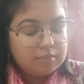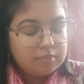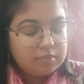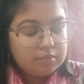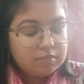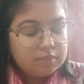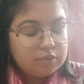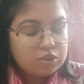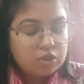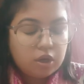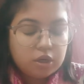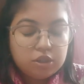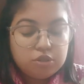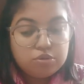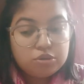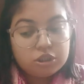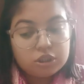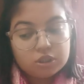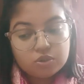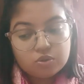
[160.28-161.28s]

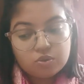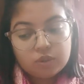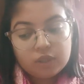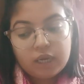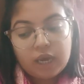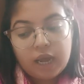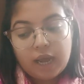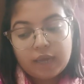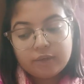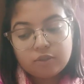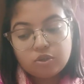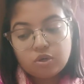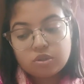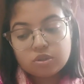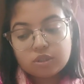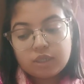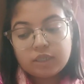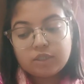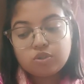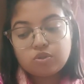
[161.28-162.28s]
solutions. Okay,
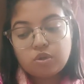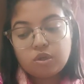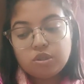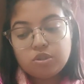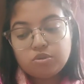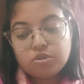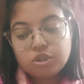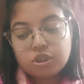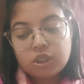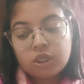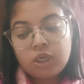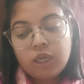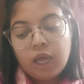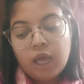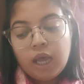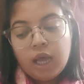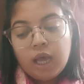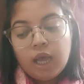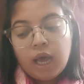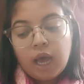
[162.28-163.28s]
hydroxide solution,
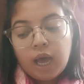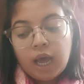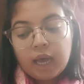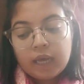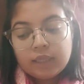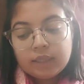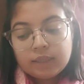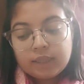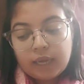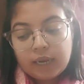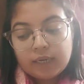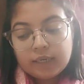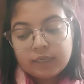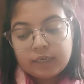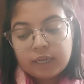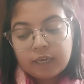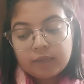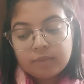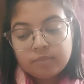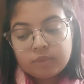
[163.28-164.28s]
and that
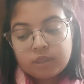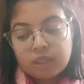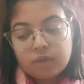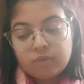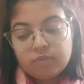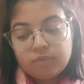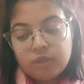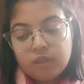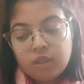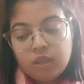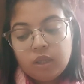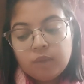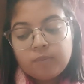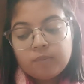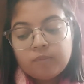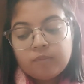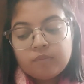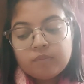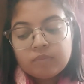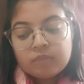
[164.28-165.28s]
time they will
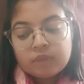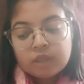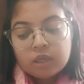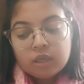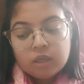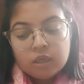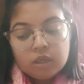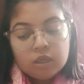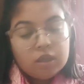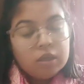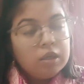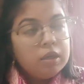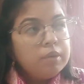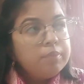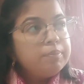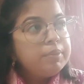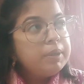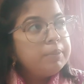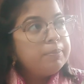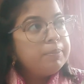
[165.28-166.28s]

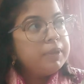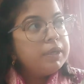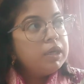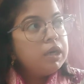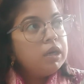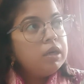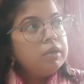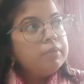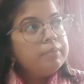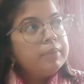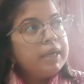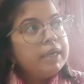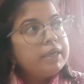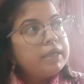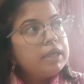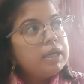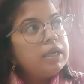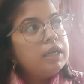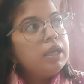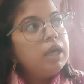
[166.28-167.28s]
prepare
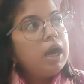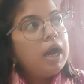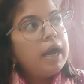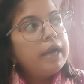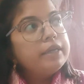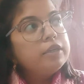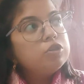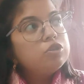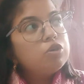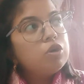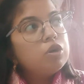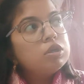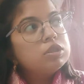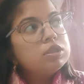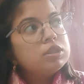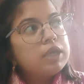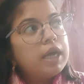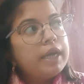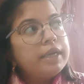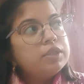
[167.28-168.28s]
metal
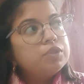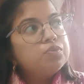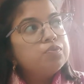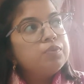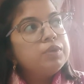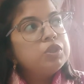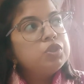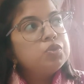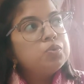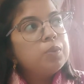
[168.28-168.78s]
hydroxides which